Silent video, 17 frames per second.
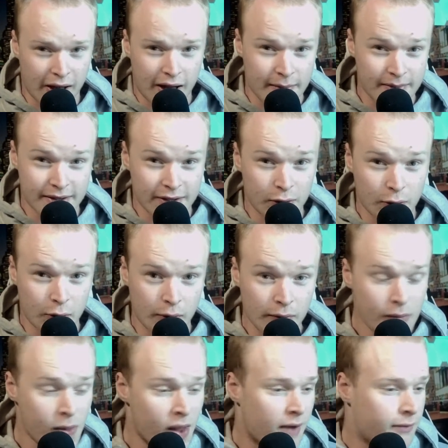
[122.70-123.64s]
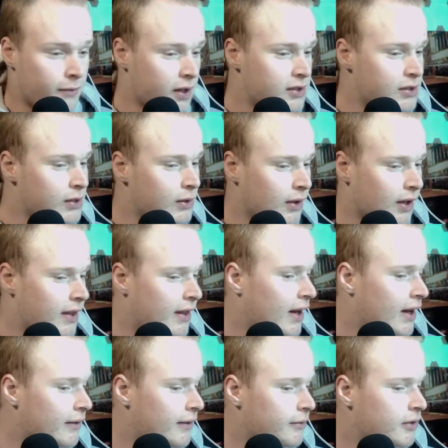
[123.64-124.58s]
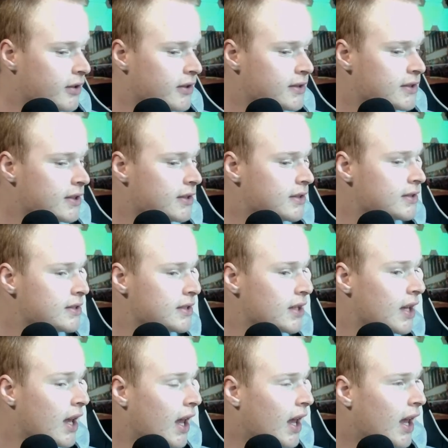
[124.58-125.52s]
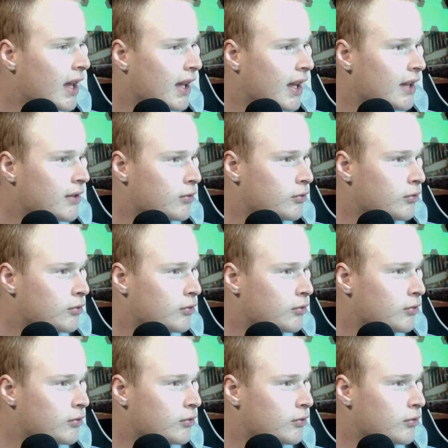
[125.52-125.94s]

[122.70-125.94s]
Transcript: at all. If I talk like that, for instance, it's